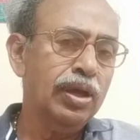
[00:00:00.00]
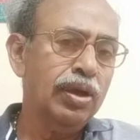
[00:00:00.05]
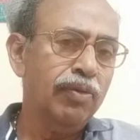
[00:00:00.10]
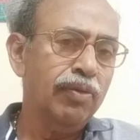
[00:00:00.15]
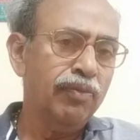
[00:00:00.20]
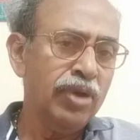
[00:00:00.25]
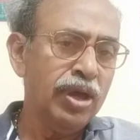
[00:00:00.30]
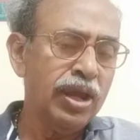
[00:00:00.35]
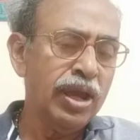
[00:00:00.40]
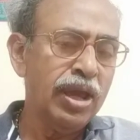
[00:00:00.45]

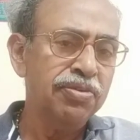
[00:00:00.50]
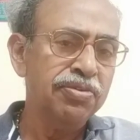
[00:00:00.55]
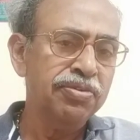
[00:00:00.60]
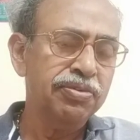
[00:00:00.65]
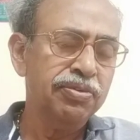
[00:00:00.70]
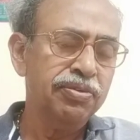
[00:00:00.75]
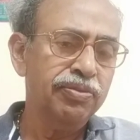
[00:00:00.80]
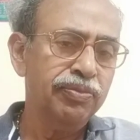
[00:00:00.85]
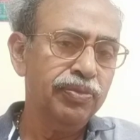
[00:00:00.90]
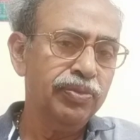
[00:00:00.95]
Whereas
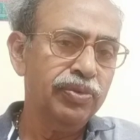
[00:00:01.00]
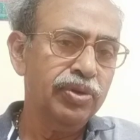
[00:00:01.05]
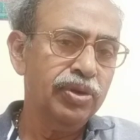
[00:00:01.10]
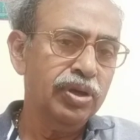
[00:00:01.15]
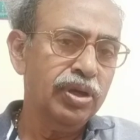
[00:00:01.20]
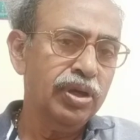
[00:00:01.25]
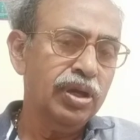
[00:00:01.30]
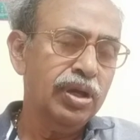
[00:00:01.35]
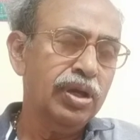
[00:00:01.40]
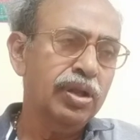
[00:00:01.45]

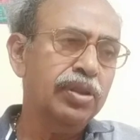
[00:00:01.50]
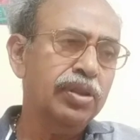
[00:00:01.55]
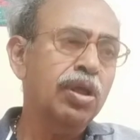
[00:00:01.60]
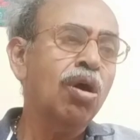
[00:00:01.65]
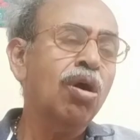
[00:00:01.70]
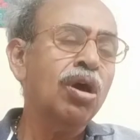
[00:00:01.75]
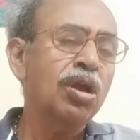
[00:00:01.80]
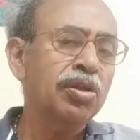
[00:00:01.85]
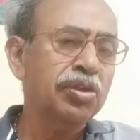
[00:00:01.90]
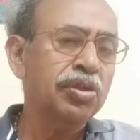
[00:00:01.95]
the
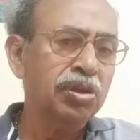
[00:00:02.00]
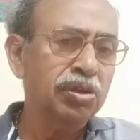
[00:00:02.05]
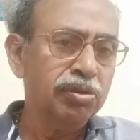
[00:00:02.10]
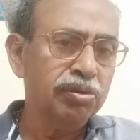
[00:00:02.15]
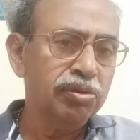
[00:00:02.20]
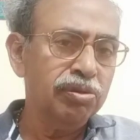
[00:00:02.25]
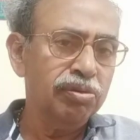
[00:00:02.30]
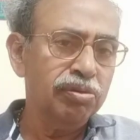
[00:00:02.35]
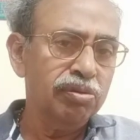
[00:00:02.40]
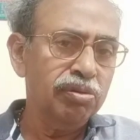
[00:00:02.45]
all other
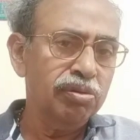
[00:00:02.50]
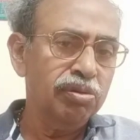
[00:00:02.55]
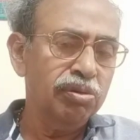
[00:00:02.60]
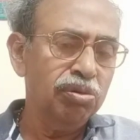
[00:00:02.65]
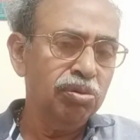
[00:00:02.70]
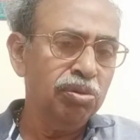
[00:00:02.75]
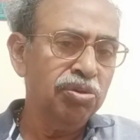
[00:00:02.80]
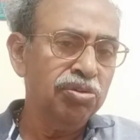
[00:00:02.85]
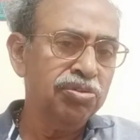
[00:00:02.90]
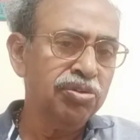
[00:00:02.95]

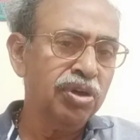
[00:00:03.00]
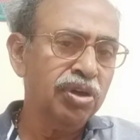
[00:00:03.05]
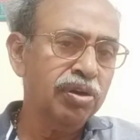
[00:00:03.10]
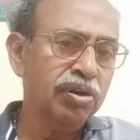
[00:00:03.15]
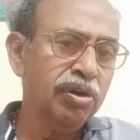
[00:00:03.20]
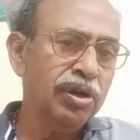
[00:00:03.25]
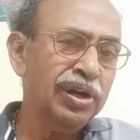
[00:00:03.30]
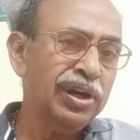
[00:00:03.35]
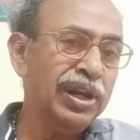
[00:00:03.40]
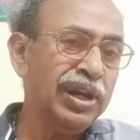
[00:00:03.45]
units are
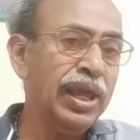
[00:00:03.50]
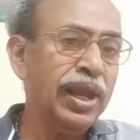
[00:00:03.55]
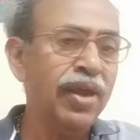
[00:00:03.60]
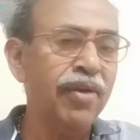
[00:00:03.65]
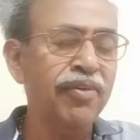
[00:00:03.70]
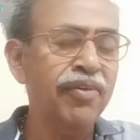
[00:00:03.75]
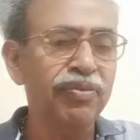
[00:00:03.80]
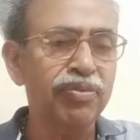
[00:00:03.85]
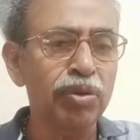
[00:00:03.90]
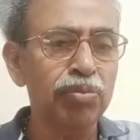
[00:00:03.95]

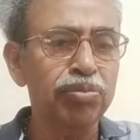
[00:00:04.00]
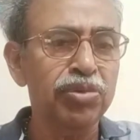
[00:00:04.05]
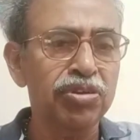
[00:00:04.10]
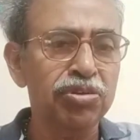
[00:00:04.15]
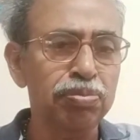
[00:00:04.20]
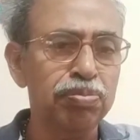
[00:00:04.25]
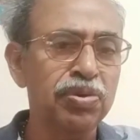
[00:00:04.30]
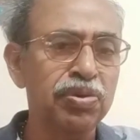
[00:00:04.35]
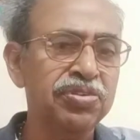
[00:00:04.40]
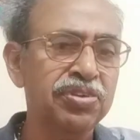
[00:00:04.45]
derived from these
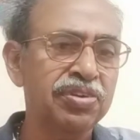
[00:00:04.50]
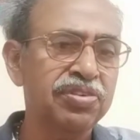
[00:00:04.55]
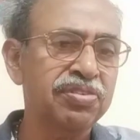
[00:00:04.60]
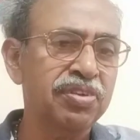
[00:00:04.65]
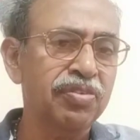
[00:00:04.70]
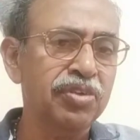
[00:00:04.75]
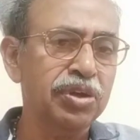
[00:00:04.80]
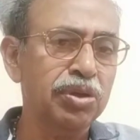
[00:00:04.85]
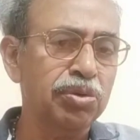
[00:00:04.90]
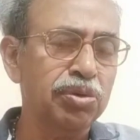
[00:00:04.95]
basic
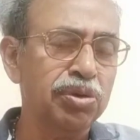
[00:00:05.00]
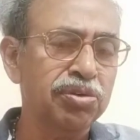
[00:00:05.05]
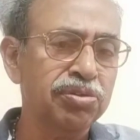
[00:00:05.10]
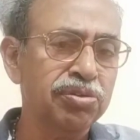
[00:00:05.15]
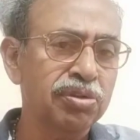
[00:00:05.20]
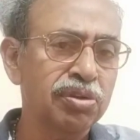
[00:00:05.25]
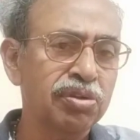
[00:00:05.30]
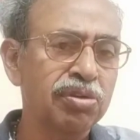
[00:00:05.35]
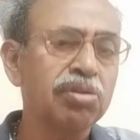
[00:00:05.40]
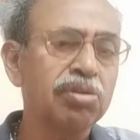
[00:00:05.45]
7 units:
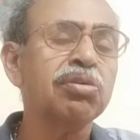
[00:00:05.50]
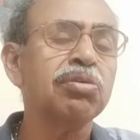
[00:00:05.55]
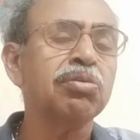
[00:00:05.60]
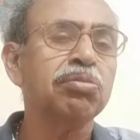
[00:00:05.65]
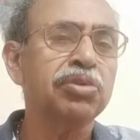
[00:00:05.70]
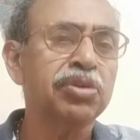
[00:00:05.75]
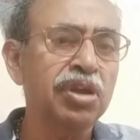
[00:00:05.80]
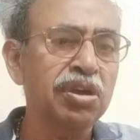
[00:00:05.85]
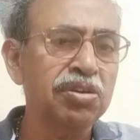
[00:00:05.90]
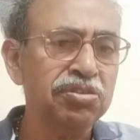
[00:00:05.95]

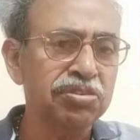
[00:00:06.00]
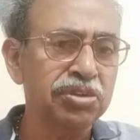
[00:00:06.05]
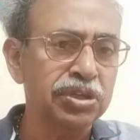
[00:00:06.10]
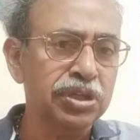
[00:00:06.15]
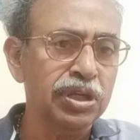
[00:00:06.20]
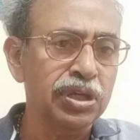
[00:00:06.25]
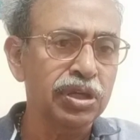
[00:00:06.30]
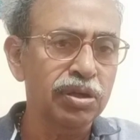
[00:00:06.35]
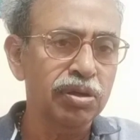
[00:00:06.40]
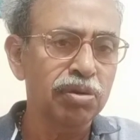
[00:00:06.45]

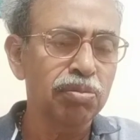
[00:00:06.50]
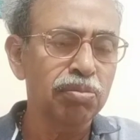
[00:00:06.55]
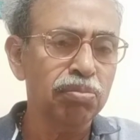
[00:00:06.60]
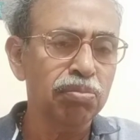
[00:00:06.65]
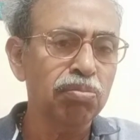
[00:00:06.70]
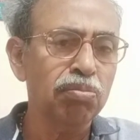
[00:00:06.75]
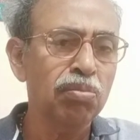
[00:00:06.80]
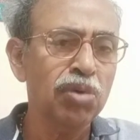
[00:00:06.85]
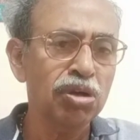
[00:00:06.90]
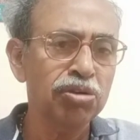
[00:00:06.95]
density,
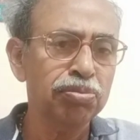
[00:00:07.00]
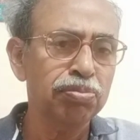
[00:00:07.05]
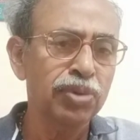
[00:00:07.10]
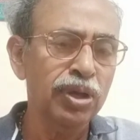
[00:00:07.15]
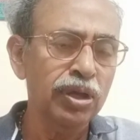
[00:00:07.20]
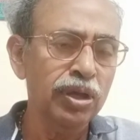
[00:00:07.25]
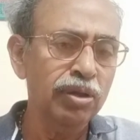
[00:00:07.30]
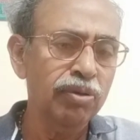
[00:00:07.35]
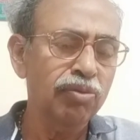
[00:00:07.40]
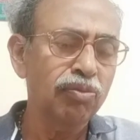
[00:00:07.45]
mass by
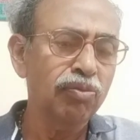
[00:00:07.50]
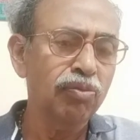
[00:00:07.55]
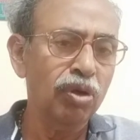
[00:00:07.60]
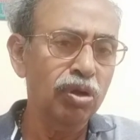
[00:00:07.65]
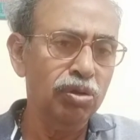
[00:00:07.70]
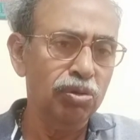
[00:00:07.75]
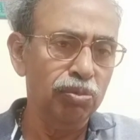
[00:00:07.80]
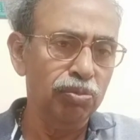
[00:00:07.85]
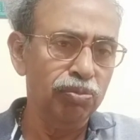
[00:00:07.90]
volume,